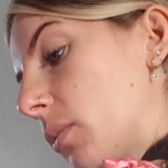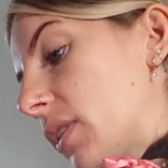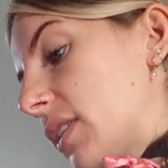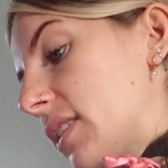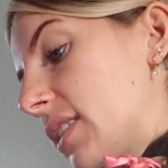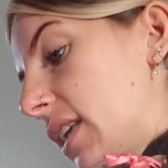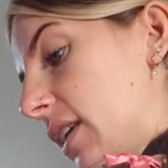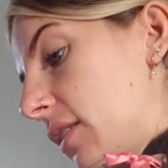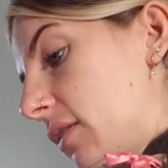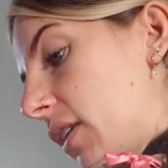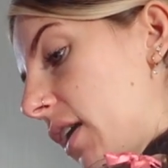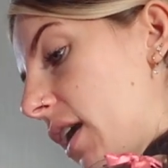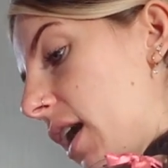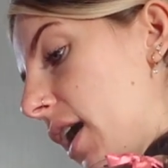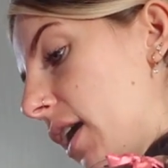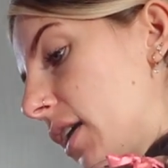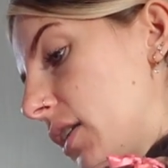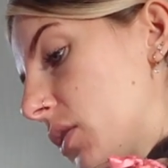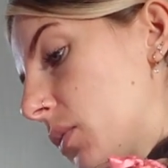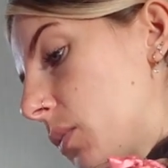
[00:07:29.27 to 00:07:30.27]
with
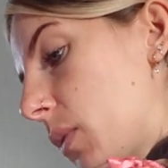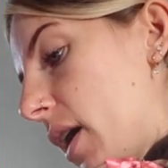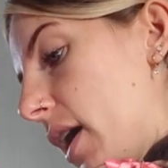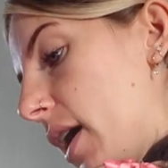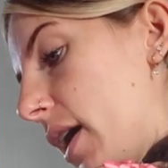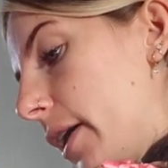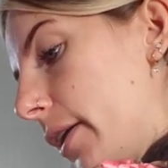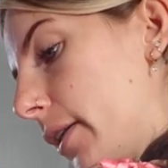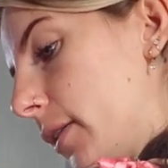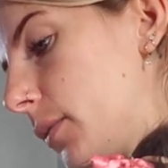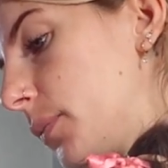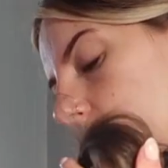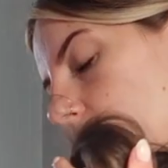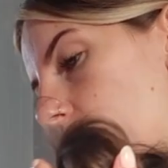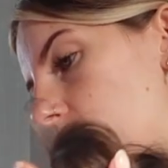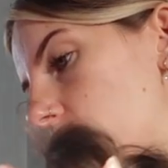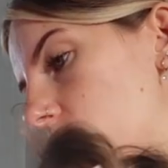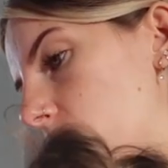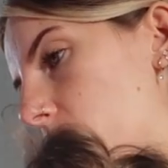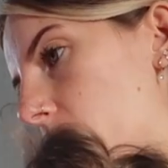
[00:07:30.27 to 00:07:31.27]
CVI as well.
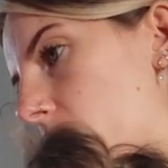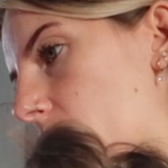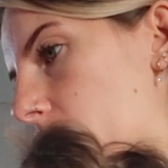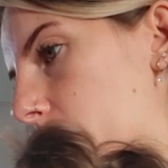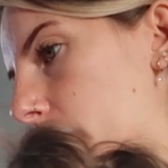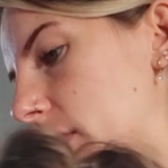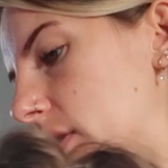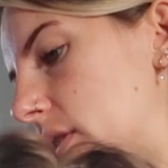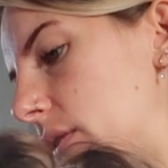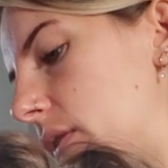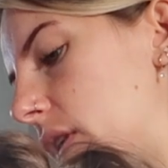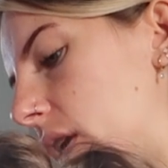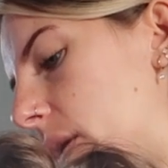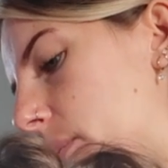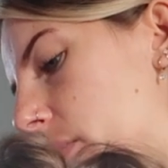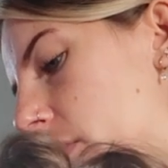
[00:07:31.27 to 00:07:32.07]
So the purpose of the